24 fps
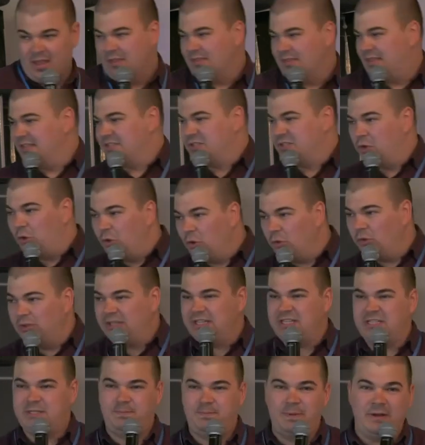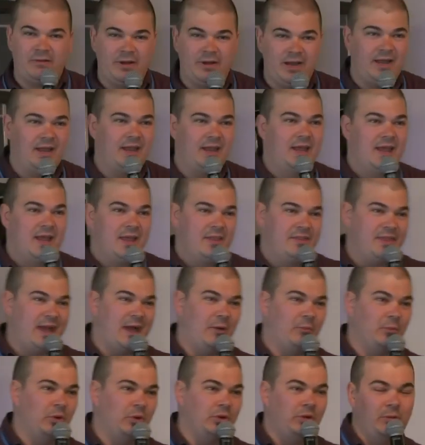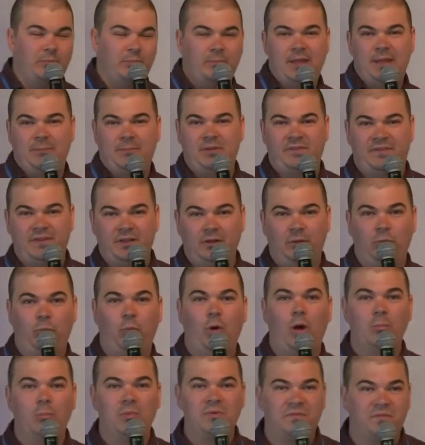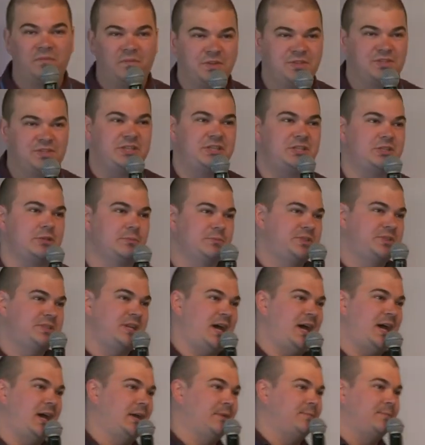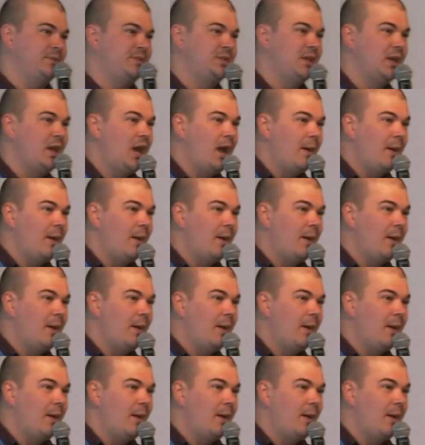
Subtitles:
There's the Holy Spirit that will make me feel warm and fuzzy sometimes.